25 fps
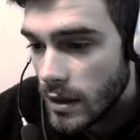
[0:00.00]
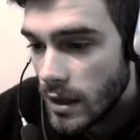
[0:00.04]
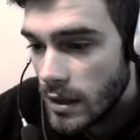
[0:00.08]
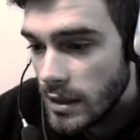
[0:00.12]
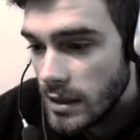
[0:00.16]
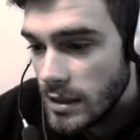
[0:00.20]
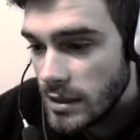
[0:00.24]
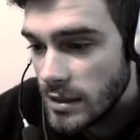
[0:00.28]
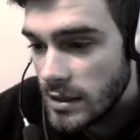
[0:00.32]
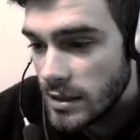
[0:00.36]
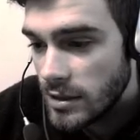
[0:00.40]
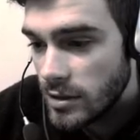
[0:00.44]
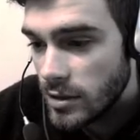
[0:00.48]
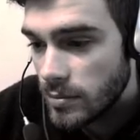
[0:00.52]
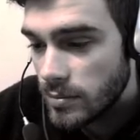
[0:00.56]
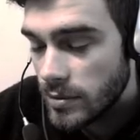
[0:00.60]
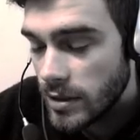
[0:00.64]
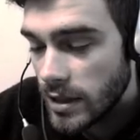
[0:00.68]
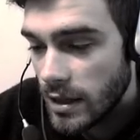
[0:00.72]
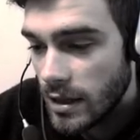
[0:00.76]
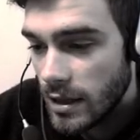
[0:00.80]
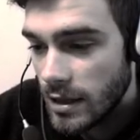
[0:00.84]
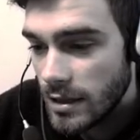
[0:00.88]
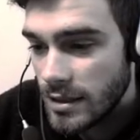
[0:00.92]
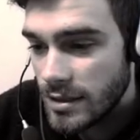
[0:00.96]
easy to
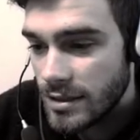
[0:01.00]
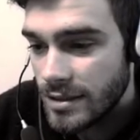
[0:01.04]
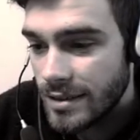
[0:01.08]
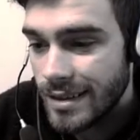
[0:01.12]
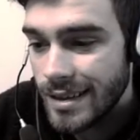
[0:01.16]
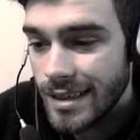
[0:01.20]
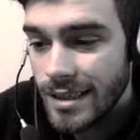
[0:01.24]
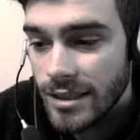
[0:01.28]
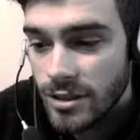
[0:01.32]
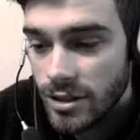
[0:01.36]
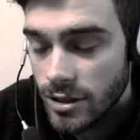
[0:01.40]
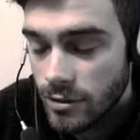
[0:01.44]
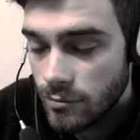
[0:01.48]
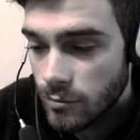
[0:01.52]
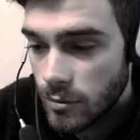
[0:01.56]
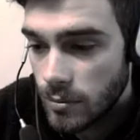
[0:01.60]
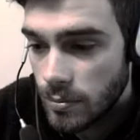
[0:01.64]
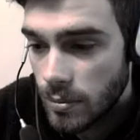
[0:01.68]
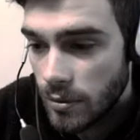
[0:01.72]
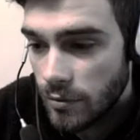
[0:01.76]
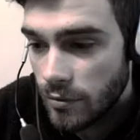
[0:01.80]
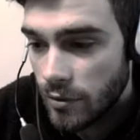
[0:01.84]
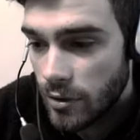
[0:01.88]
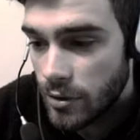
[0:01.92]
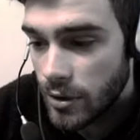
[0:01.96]
obtain. Like the slingshot will
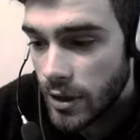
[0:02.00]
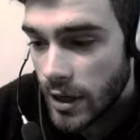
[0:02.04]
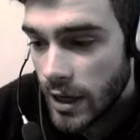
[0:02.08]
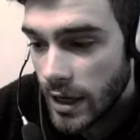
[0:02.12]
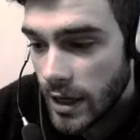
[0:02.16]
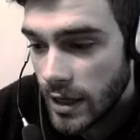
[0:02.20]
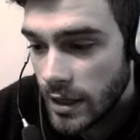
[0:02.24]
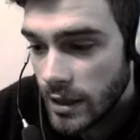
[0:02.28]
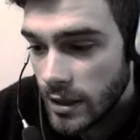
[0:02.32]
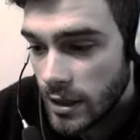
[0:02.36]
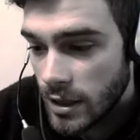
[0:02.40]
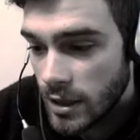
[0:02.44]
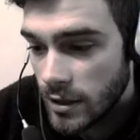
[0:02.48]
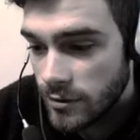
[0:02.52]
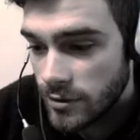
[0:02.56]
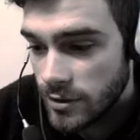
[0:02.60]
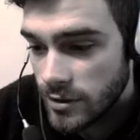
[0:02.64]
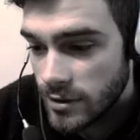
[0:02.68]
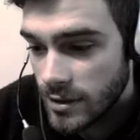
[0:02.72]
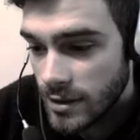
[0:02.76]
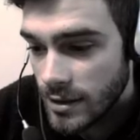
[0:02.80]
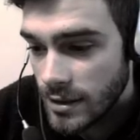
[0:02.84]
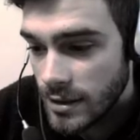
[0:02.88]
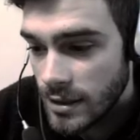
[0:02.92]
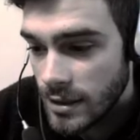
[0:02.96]
be very handy,
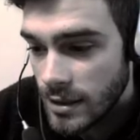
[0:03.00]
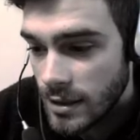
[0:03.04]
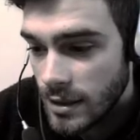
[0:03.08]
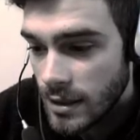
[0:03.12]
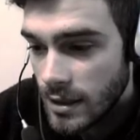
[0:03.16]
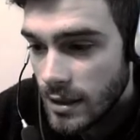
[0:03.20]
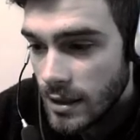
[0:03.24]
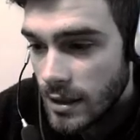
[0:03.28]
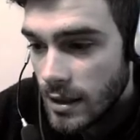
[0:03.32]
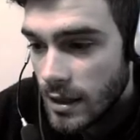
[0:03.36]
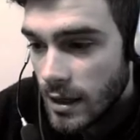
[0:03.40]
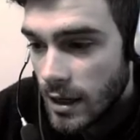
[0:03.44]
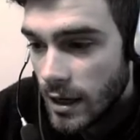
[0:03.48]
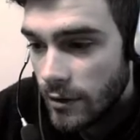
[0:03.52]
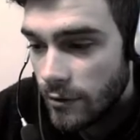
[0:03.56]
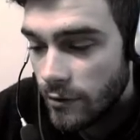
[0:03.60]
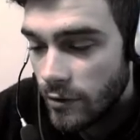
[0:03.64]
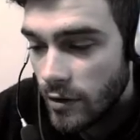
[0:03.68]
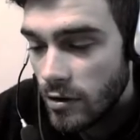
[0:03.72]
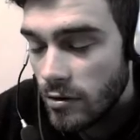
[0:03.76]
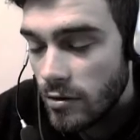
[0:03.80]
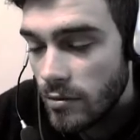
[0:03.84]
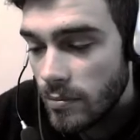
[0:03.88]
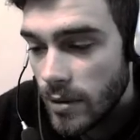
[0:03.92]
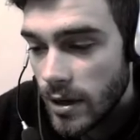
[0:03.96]
obviously. I
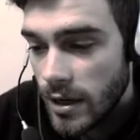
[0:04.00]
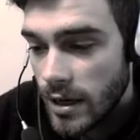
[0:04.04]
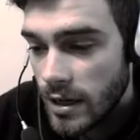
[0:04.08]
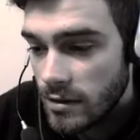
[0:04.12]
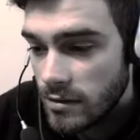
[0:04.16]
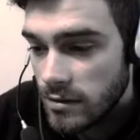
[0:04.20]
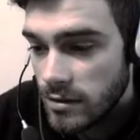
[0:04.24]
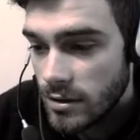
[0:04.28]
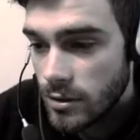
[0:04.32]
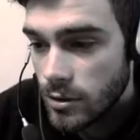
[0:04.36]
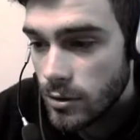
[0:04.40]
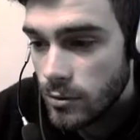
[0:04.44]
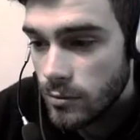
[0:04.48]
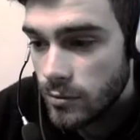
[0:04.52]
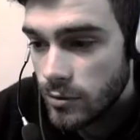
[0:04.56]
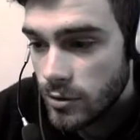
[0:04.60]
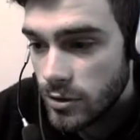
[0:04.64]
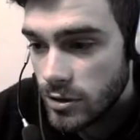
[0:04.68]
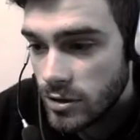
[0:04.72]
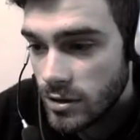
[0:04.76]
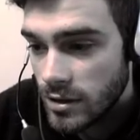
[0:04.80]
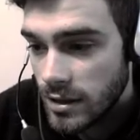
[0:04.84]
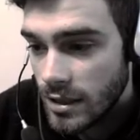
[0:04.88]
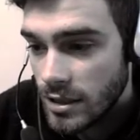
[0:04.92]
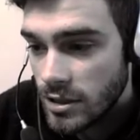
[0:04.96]
think we might actually go for the
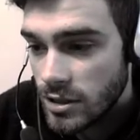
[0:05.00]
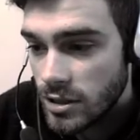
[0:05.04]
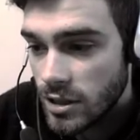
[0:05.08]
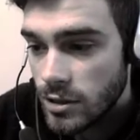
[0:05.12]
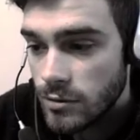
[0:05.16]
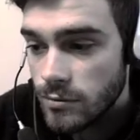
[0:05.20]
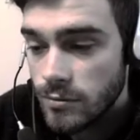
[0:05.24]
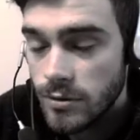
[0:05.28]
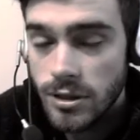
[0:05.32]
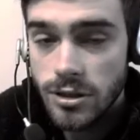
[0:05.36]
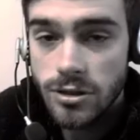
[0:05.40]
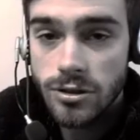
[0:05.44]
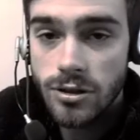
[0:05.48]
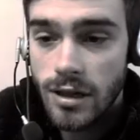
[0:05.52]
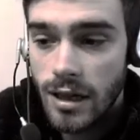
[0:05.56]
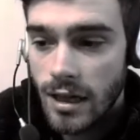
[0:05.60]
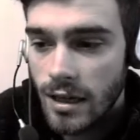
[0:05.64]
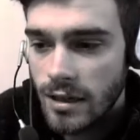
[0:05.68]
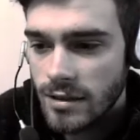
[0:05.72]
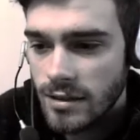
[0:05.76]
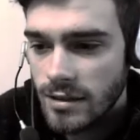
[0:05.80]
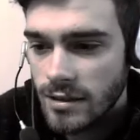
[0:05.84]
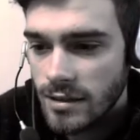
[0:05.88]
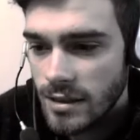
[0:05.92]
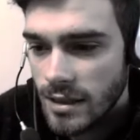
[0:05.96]
slingshot. We need to
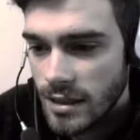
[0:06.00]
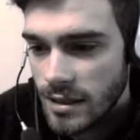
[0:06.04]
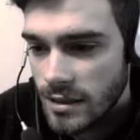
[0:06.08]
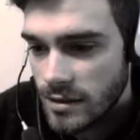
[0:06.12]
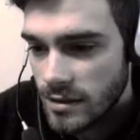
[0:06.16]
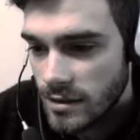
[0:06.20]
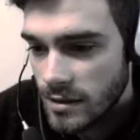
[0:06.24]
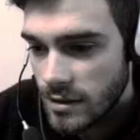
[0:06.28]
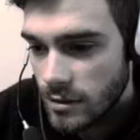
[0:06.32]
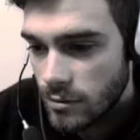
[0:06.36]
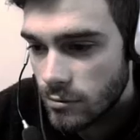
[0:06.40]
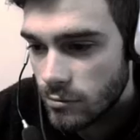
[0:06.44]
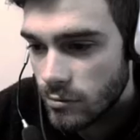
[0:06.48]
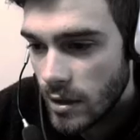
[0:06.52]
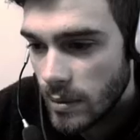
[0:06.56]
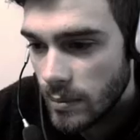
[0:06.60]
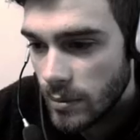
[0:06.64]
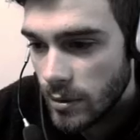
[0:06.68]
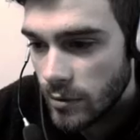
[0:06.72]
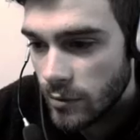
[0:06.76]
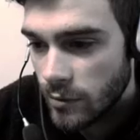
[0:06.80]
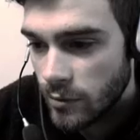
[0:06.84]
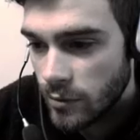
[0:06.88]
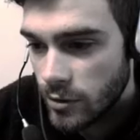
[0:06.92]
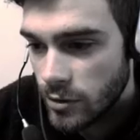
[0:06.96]
collect 6
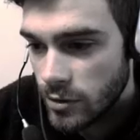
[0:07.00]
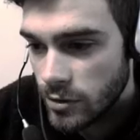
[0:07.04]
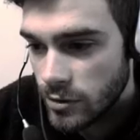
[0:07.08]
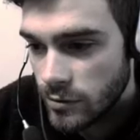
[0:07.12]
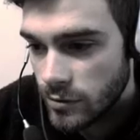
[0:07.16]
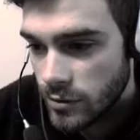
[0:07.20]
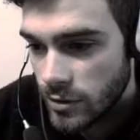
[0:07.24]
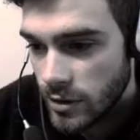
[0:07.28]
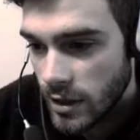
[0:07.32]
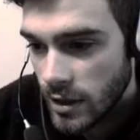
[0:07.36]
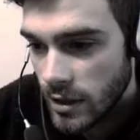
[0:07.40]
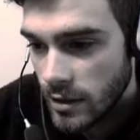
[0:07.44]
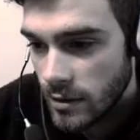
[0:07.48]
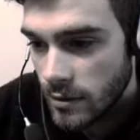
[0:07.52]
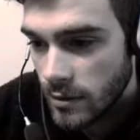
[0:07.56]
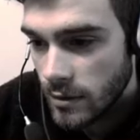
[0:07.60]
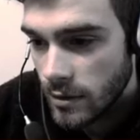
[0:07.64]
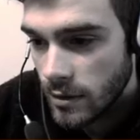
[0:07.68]
rabbit furs for that.